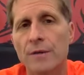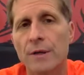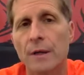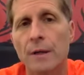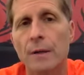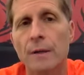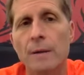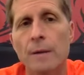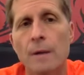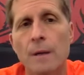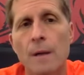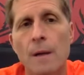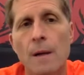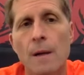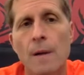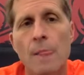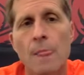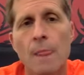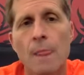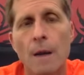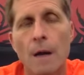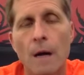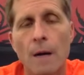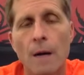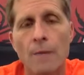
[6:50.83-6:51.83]

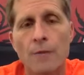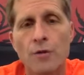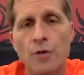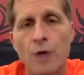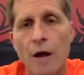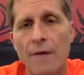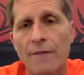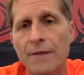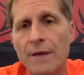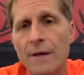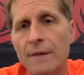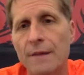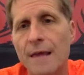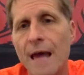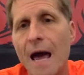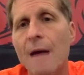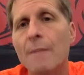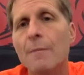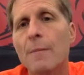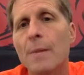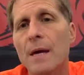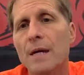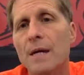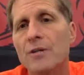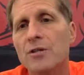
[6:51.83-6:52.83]
And so I think
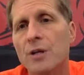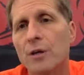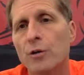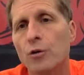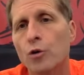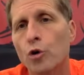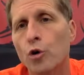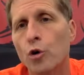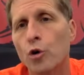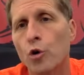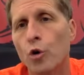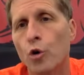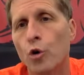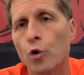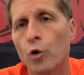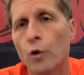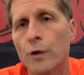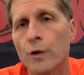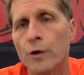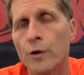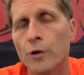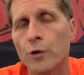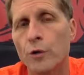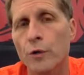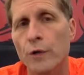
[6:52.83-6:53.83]
that makes it cool
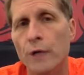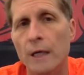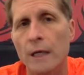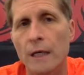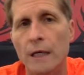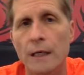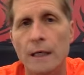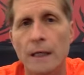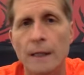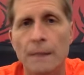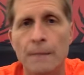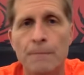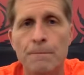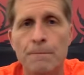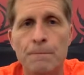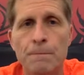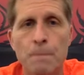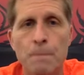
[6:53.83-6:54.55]
and unique. And,